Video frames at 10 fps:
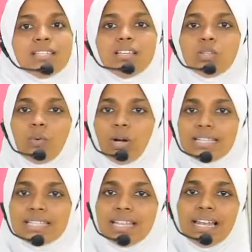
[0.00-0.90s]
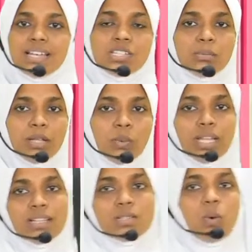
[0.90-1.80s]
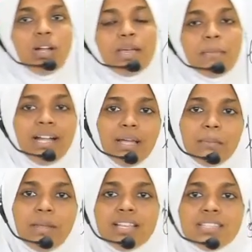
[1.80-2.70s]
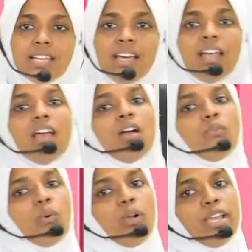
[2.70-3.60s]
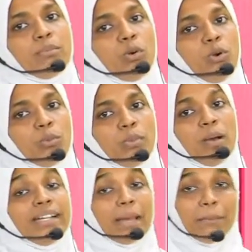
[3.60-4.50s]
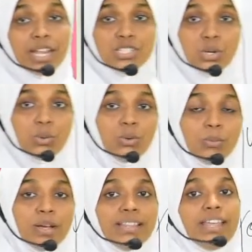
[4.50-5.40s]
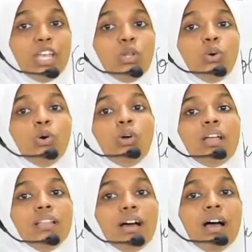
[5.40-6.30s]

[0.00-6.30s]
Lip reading: So, what is the relation between this volume and temperature? Volume kudum, temperature kudum pendi, the